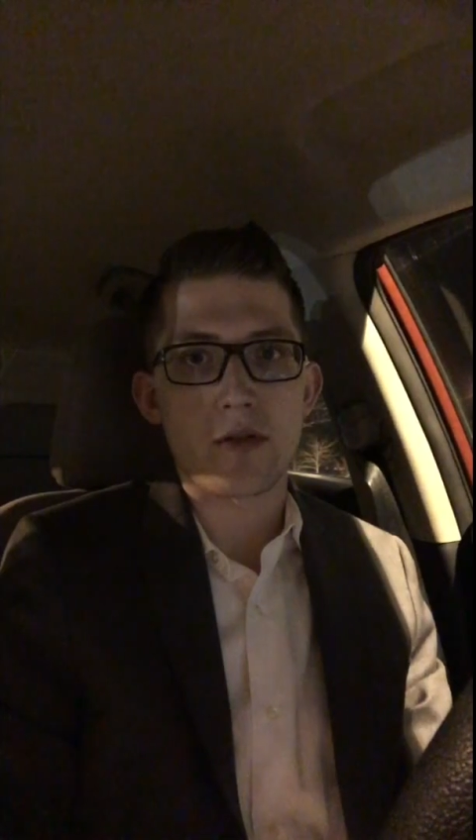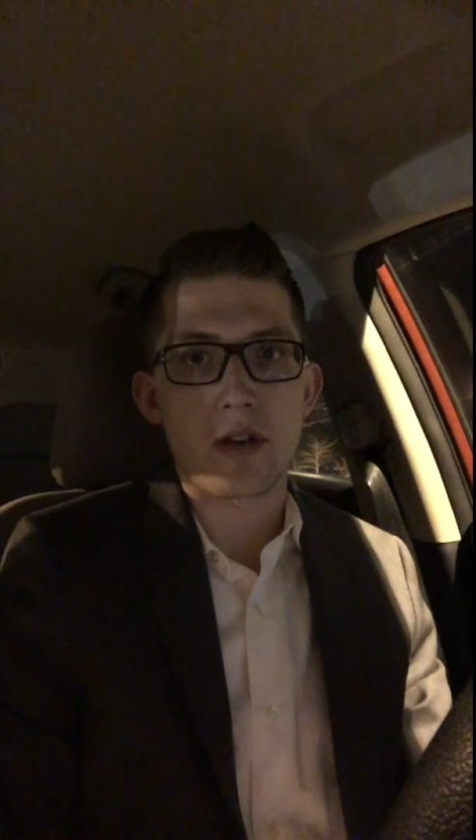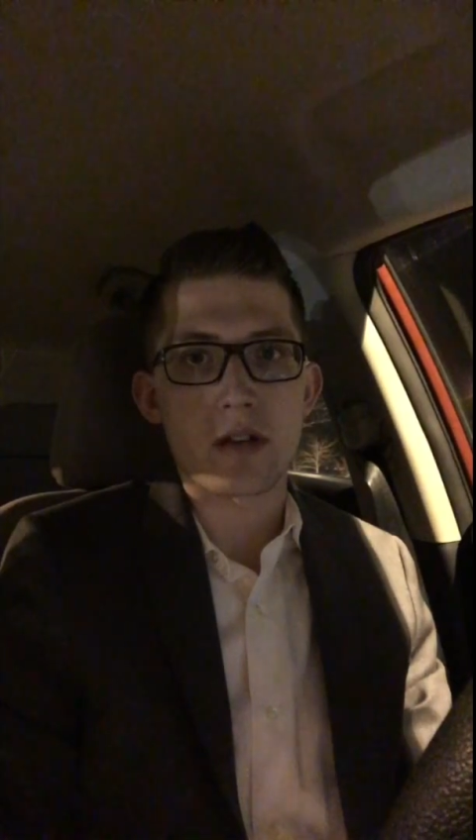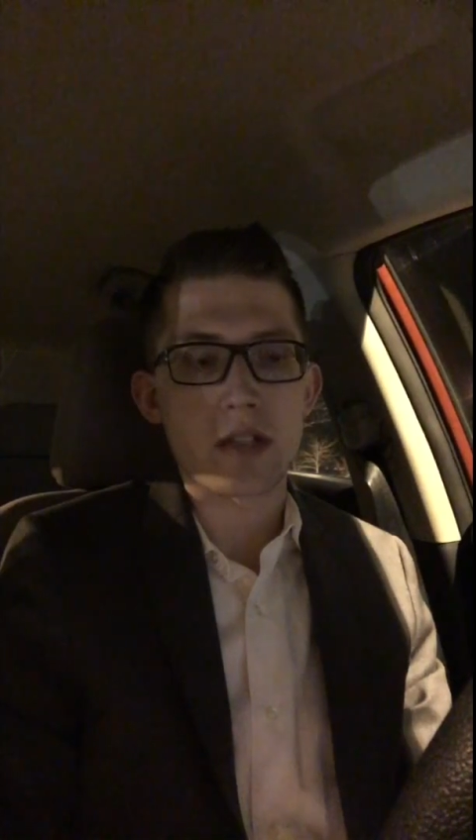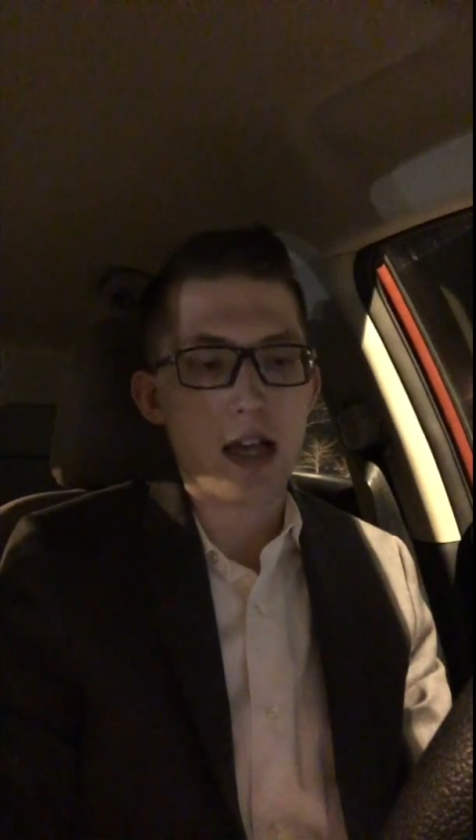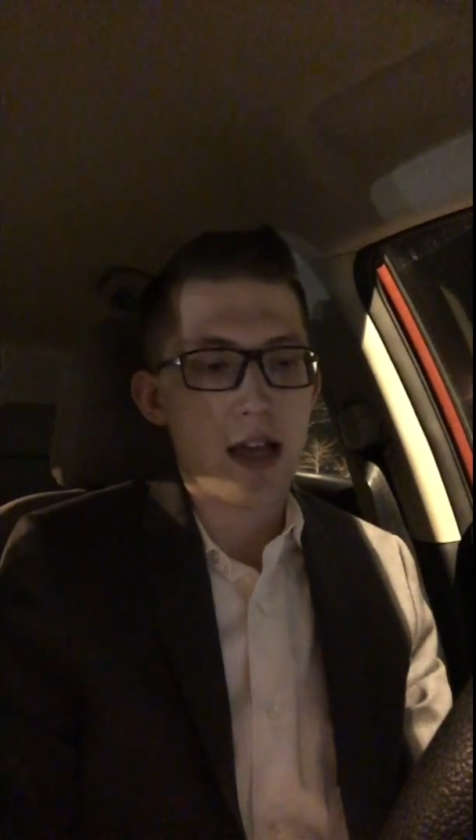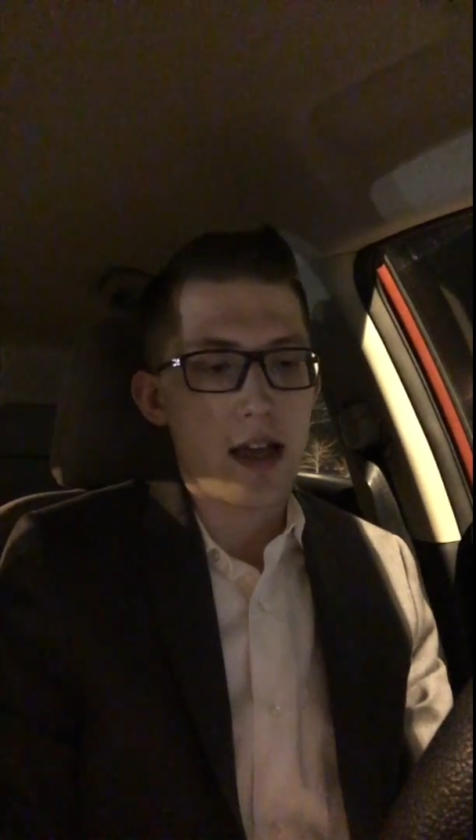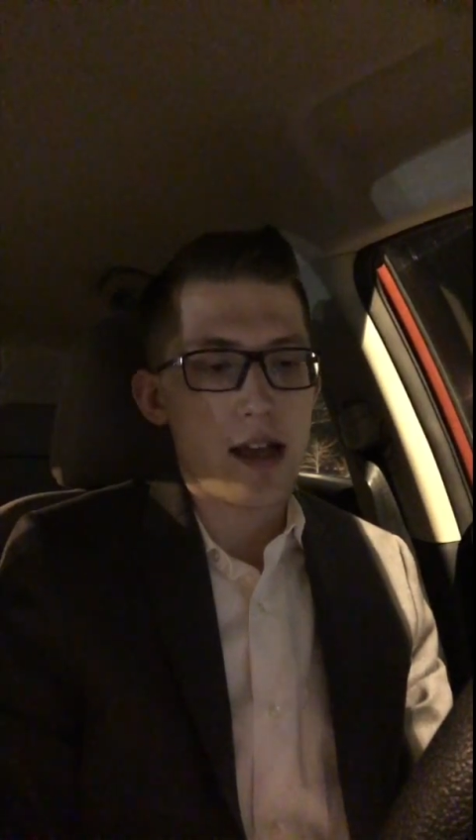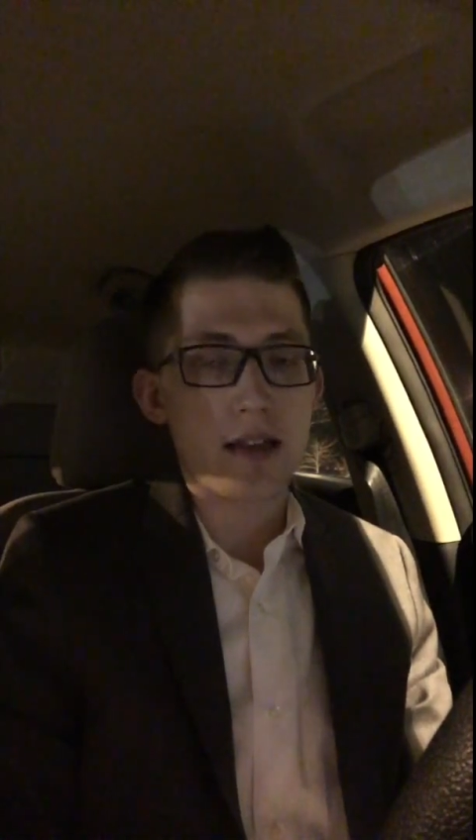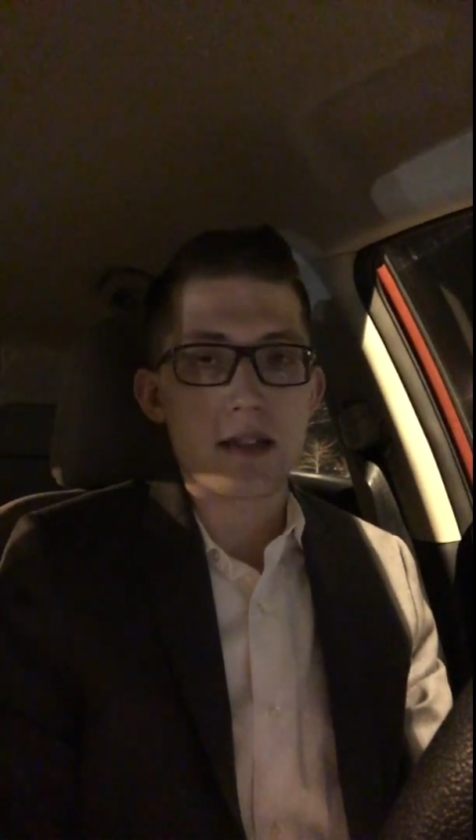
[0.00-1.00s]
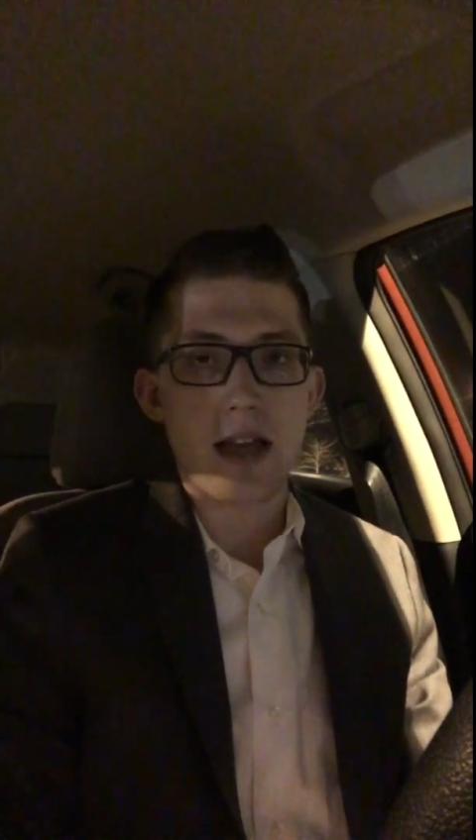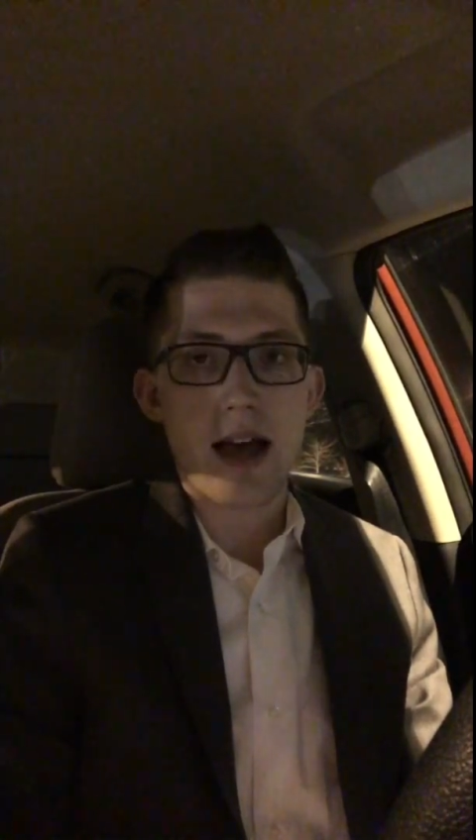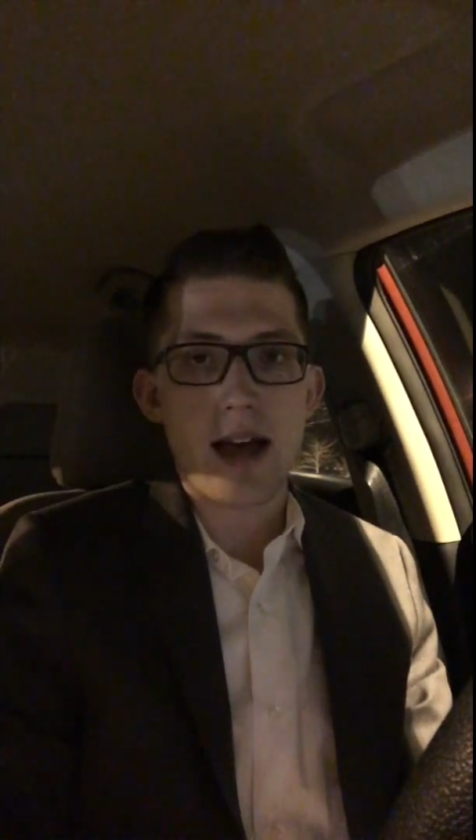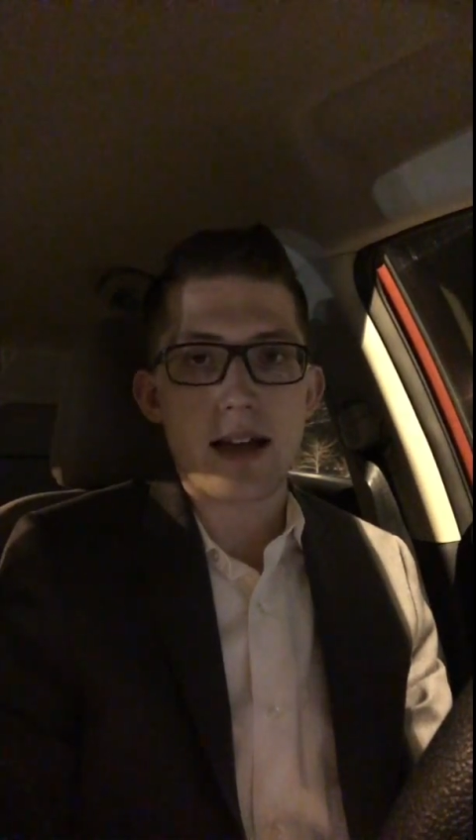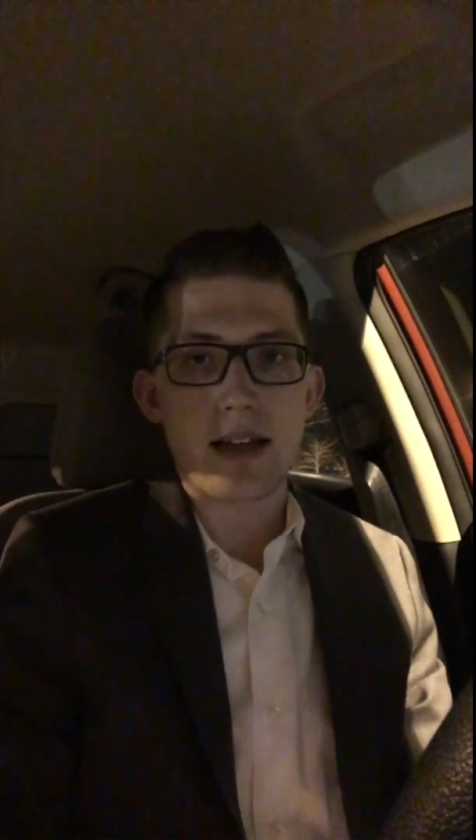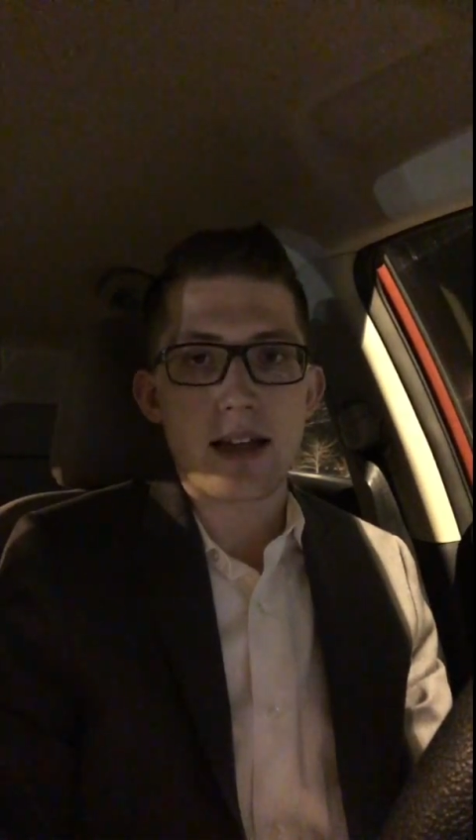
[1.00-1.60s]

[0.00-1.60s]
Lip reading: funds is that